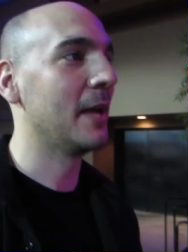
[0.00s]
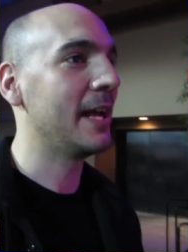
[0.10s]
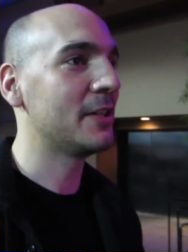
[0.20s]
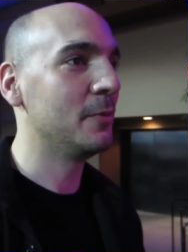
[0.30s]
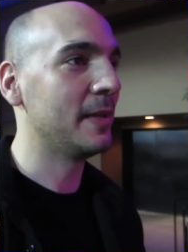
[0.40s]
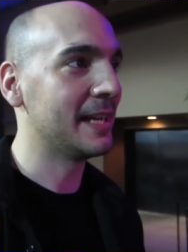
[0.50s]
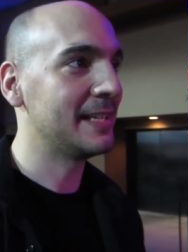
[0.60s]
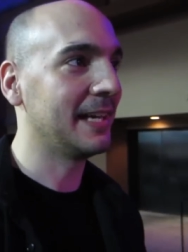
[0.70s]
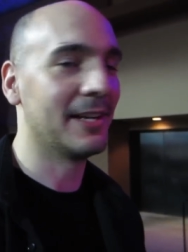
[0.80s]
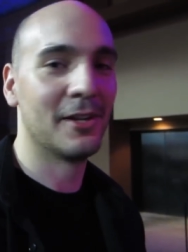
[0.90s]
like, dude, we got
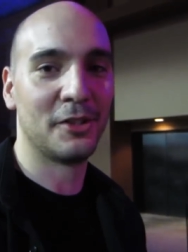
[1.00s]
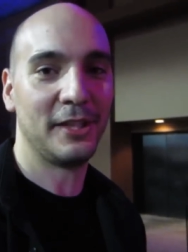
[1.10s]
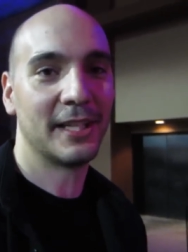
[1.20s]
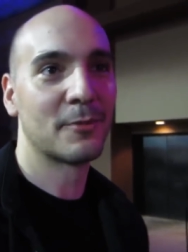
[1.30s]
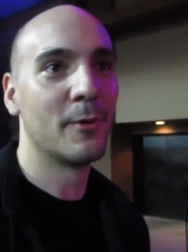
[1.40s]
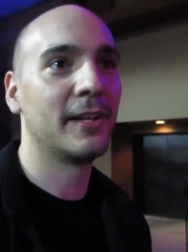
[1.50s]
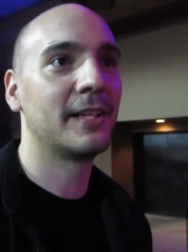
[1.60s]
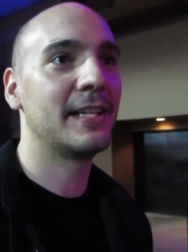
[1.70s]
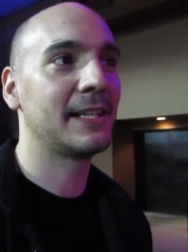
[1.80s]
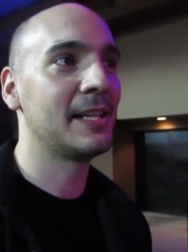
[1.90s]
technology, let's run the
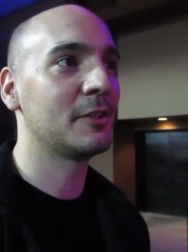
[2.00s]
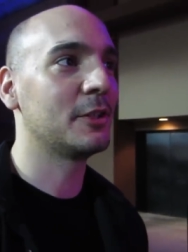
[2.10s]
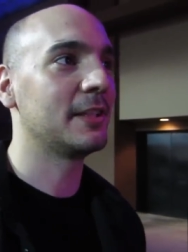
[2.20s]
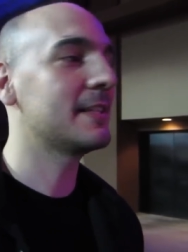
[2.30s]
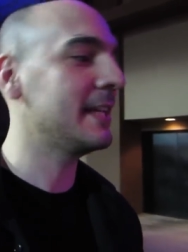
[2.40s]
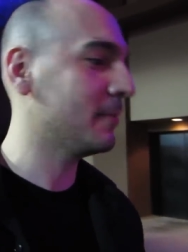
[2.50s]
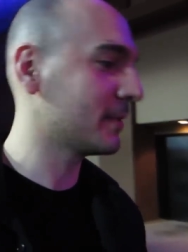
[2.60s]
technology on these tapes.